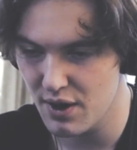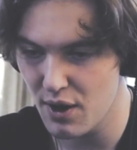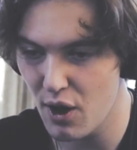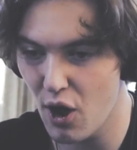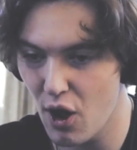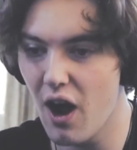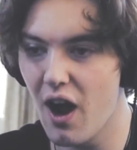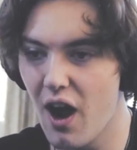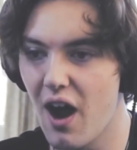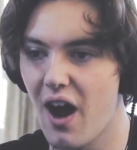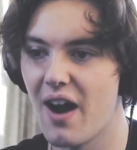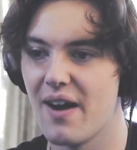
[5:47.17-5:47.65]

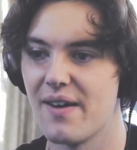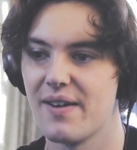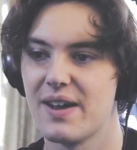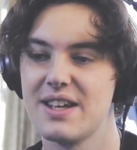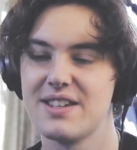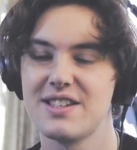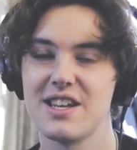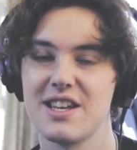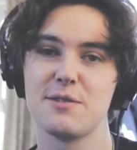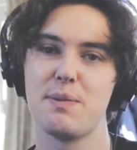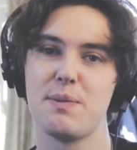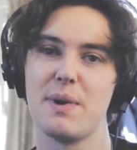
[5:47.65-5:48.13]
Oh, he
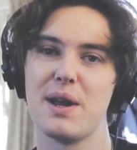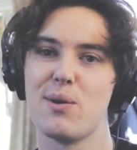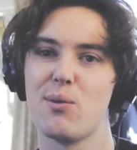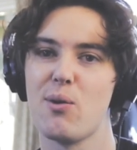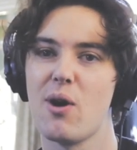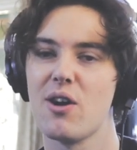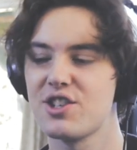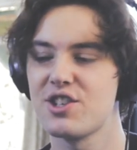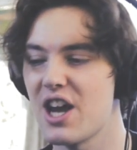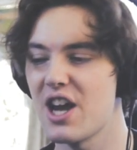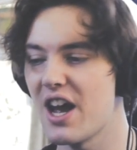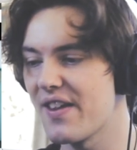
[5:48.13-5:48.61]
says better
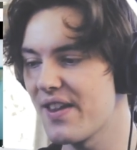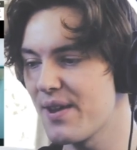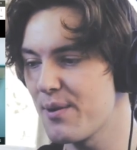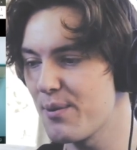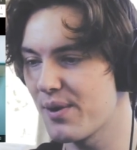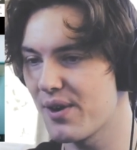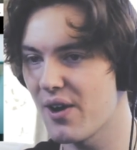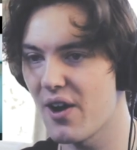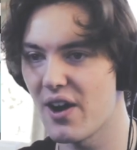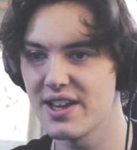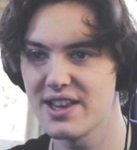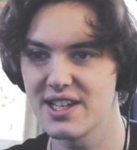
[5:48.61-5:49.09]
watch out. There
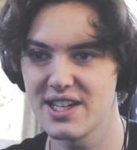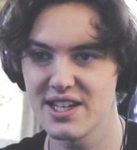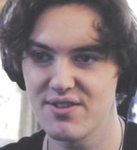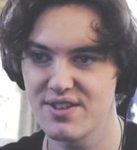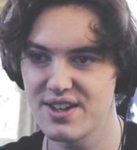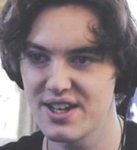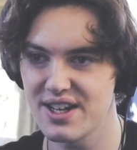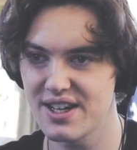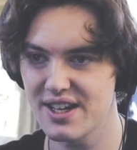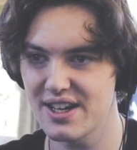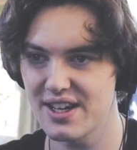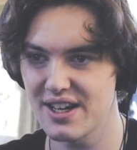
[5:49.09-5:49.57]
we go. I didn't
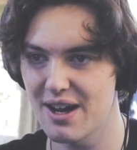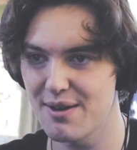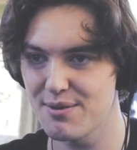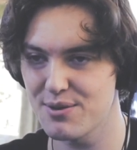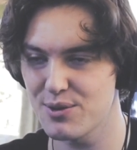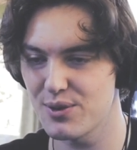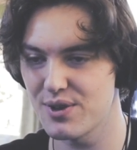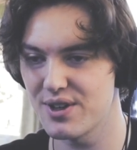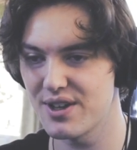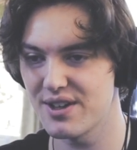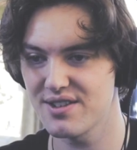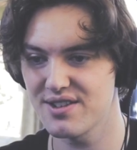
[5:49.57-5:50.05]
even need to get up
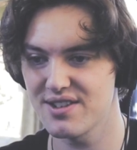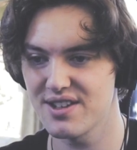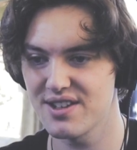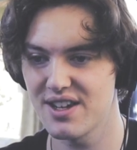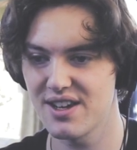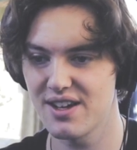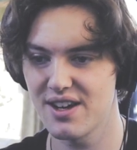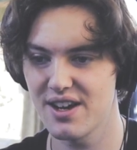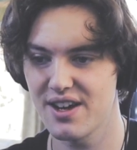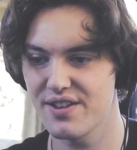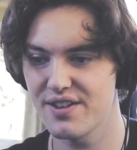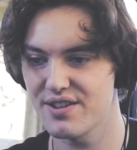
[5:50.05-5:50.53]
to it. I just
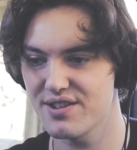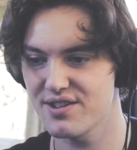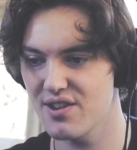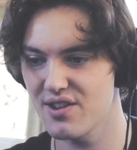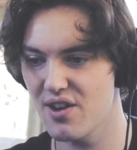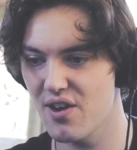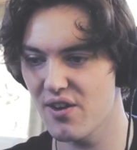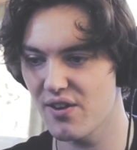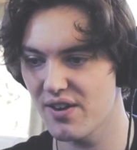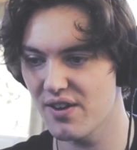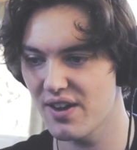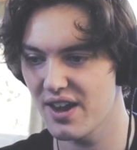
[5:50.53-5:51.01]
needed to hear the
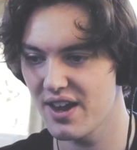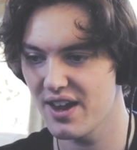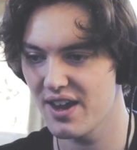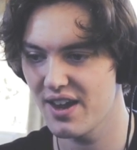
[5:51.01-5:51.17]
song.